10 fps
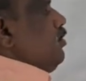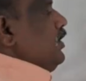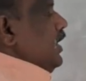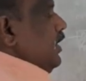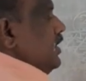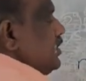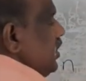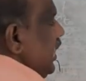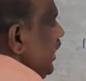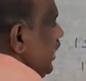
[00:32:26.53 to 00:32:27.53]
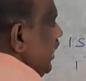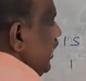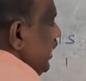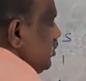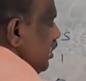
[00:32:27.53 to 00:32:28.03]
Now you tell it is
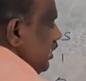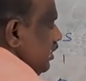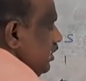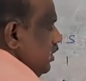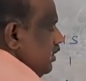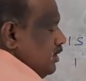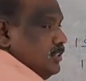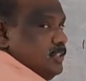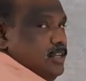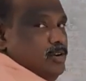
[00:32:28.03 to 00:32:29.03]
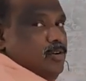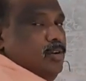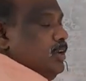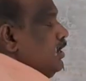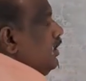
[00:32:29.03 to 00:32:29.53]
3. It is what?
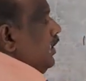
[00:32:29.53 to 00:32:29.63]
0.